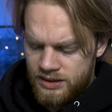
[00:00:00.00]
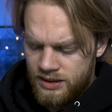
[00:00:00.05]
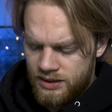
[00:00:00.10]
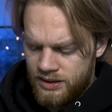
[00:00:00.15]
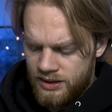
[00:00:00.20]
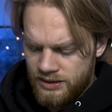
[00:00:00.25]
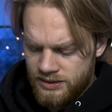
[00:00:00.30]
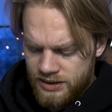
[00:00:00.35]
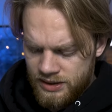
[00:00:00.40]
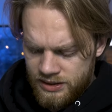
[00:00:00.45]
The
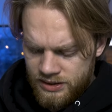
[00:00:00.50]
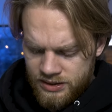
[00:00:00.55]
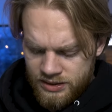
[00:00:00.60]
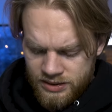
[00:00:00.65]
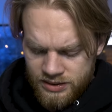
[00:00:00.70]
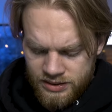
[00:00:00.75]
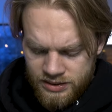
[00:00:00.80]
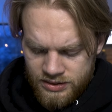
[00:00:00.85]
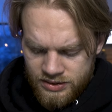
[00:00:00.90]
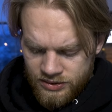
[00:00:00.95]
things I
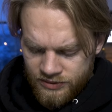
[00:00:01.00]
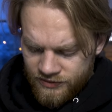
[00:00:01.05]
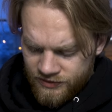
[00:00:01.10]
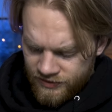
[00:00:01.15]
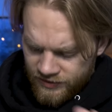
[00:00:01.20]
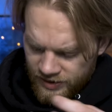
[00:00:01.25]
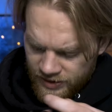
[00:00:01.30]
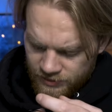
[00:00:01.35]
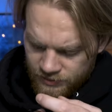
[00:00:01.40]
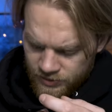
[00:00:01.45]
could
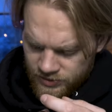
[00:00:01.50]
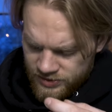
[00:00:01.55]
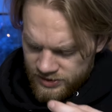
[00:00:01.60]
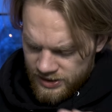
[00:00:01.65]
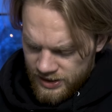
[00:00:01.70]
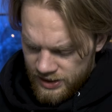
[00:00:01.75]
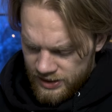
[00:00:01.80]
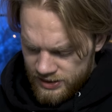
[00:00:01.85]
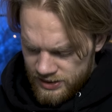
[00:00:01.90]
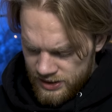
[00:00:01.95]
find was
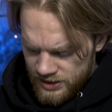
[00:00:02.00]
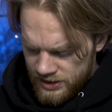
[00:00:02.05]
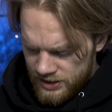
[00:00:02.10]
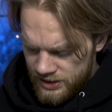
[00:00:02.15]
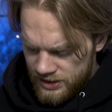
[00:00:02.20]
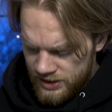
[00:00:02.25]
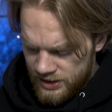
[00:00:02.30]
that